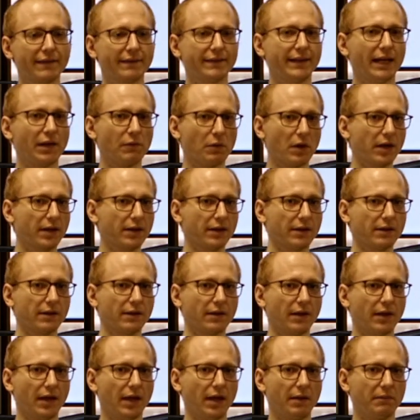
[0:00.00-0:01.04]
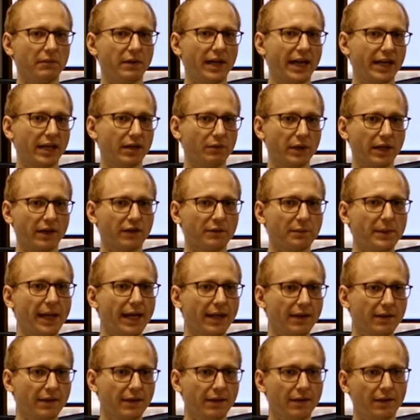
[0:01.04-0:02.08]
they work um, like you would
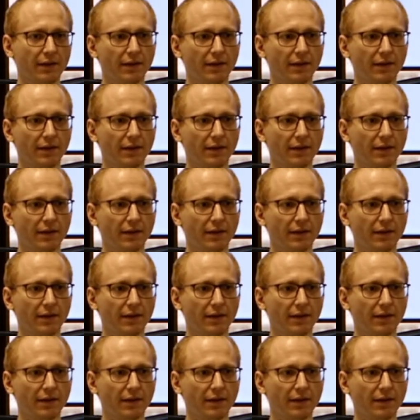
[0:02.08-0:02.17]
expect.